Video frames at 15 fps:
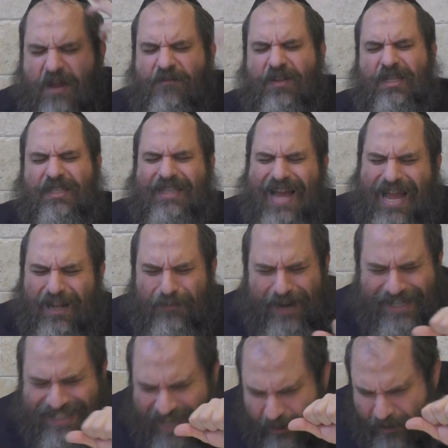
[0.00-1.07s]
of understanding,
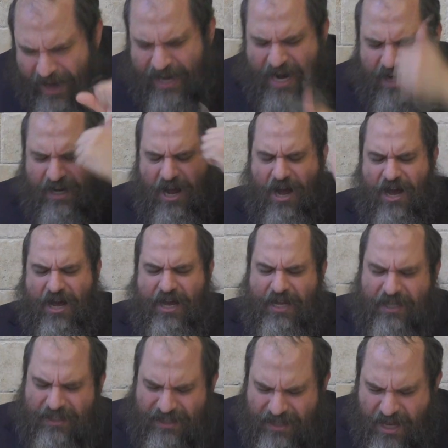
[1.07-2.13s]
but it's not
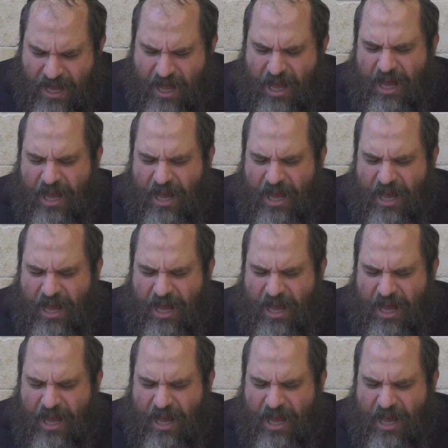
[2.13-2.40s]
recognized.